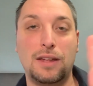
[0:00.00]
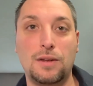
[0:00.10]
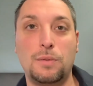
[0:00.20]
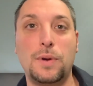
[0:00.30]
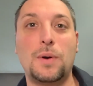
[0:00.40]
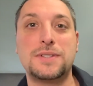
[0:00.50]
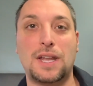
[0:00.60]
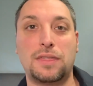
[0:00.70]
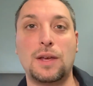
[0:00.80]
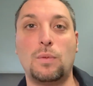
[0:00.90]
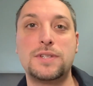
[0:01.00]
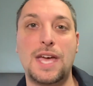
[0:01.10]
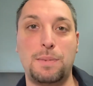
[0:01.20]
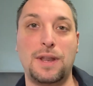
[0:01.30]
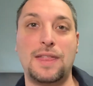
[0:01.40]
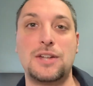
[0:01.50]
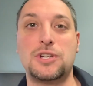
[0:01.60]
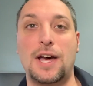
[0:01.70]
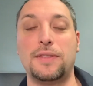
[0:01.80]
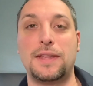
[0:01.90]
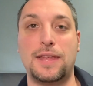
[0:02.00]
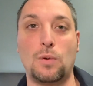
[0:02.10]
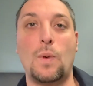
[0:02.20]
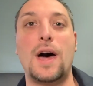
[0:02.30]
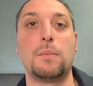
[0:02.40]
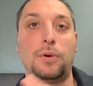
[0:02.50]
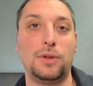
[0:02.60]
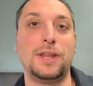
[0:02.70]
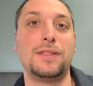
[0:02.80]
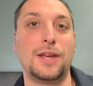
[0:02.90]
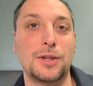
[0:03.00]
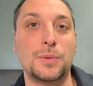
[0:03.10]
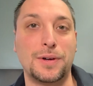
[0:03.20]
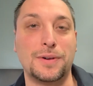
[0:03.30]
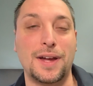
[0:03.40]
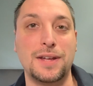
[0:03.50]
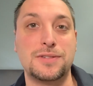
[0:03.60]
we always got to think what's happening to that child that they want to bully the other one, right?